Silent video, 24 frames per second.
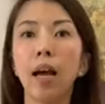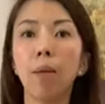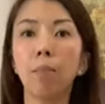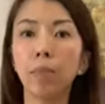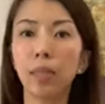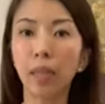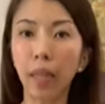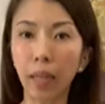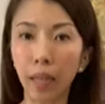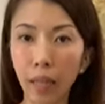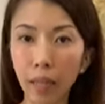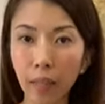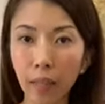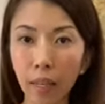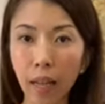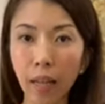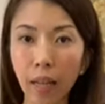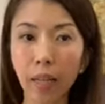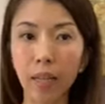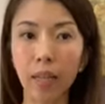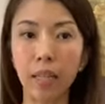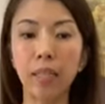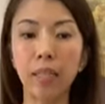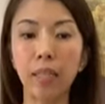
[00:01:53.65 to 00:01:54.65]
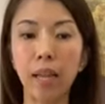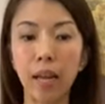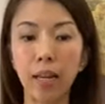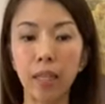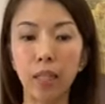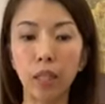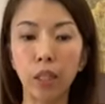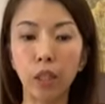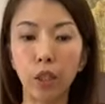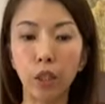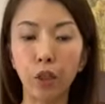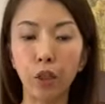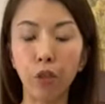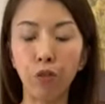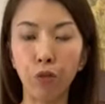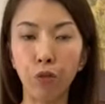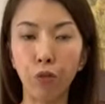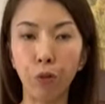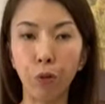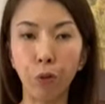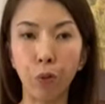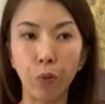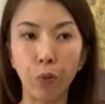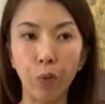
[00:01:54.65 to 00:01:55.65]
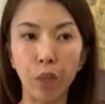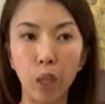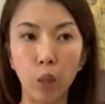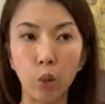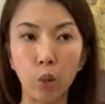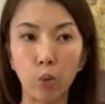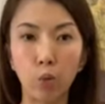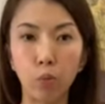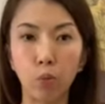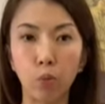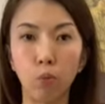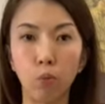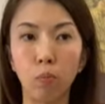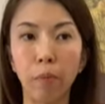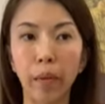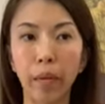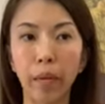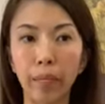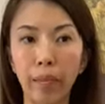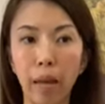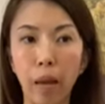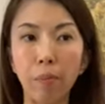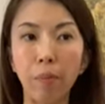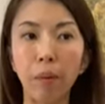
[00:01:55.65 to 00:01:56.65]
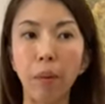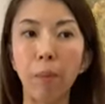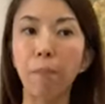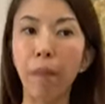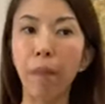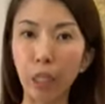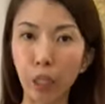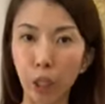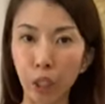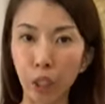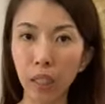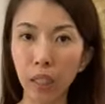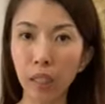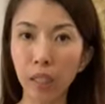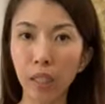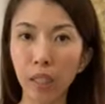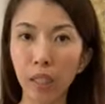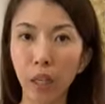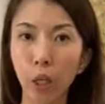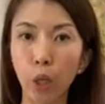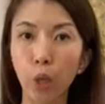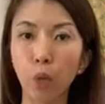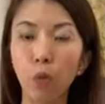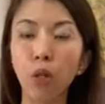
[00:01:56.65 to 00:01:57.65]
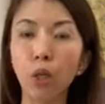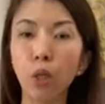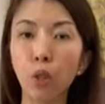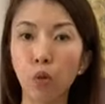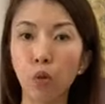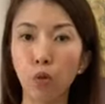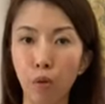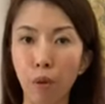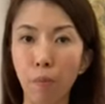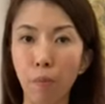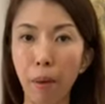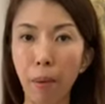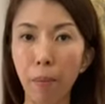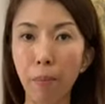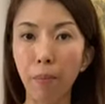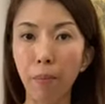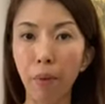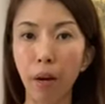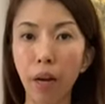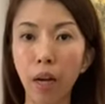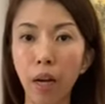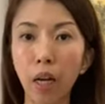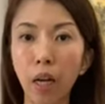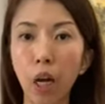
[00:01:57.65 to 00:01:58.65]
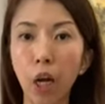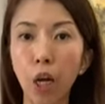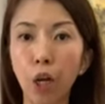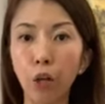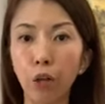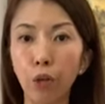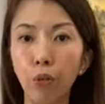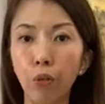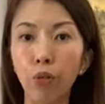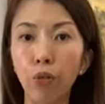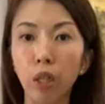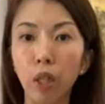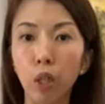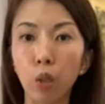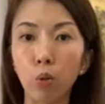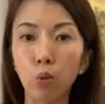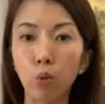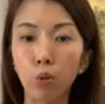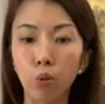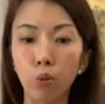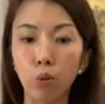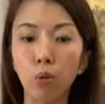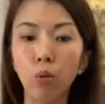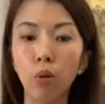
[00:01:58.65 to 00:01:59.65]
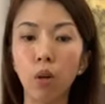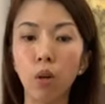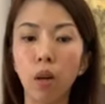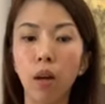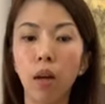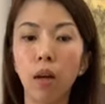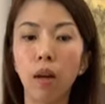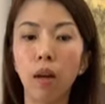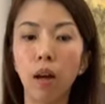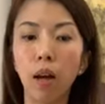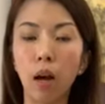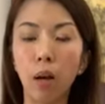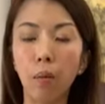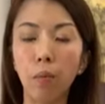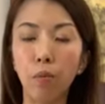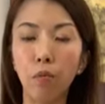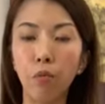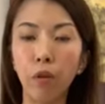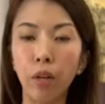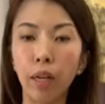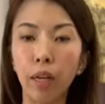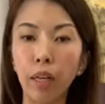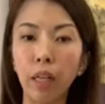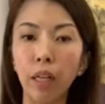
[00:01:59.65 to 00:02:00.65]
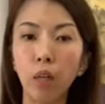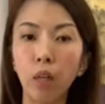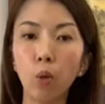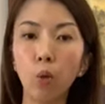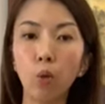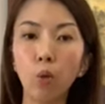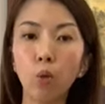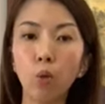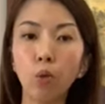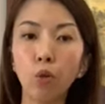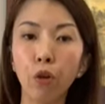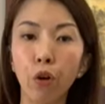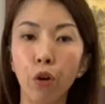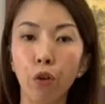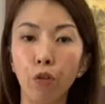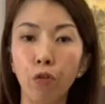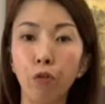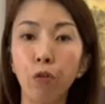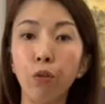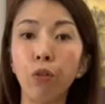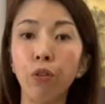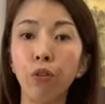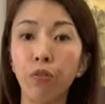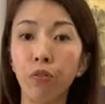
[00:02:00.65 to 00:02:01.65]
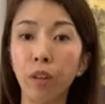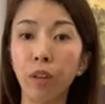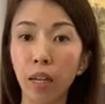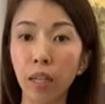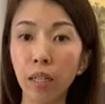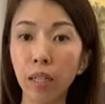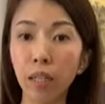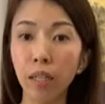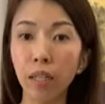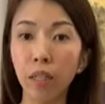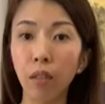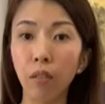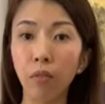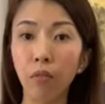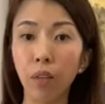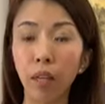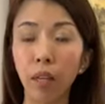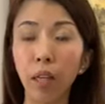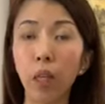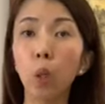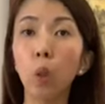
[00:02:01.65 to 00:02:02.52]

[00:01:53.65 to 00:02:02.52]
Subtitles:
Second thing is that if you need to make them in batches, you need to remember you need to really cool your food first, really